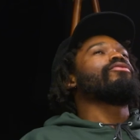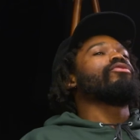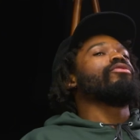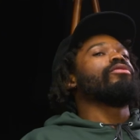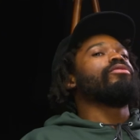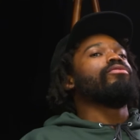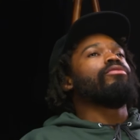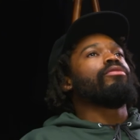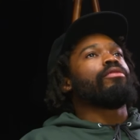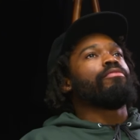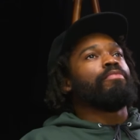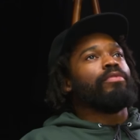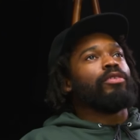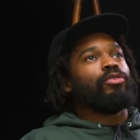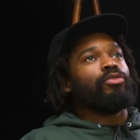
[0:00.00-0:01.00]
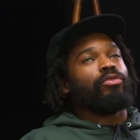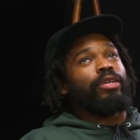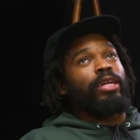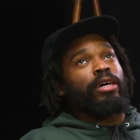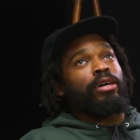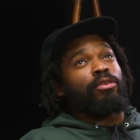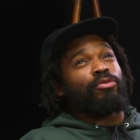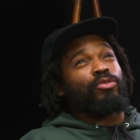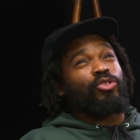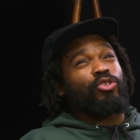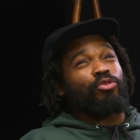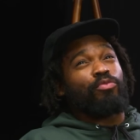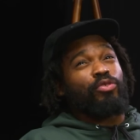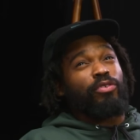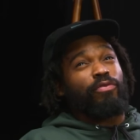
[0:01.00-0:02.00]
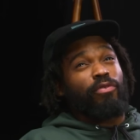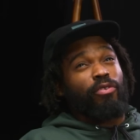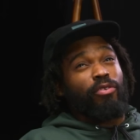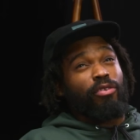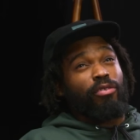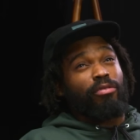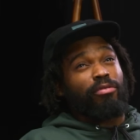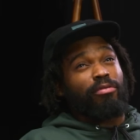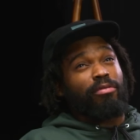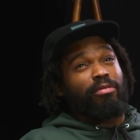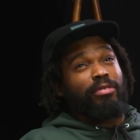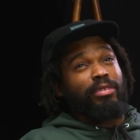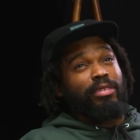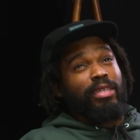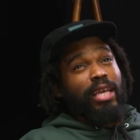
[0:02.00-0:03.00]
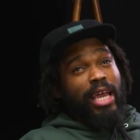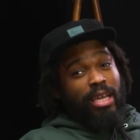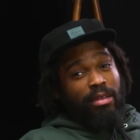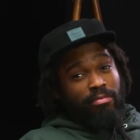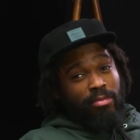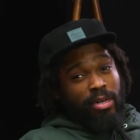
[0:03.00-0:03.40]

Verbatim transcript: so you are you are now sober for eight